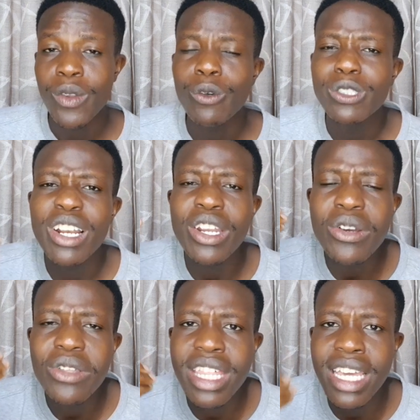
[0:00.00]
Which one do
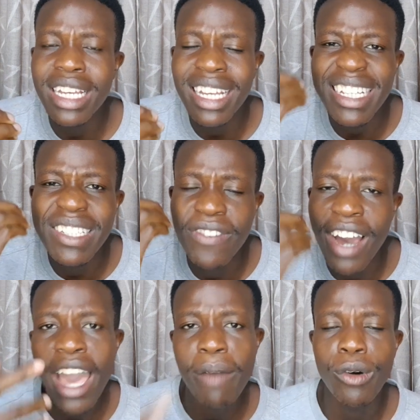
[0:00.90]
you think is
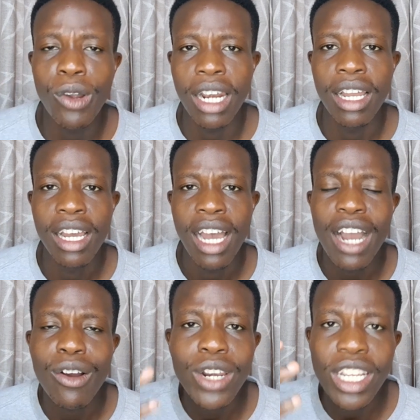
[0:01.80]
viable
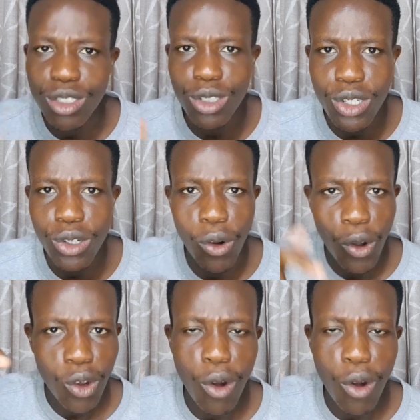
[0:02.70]
according to you?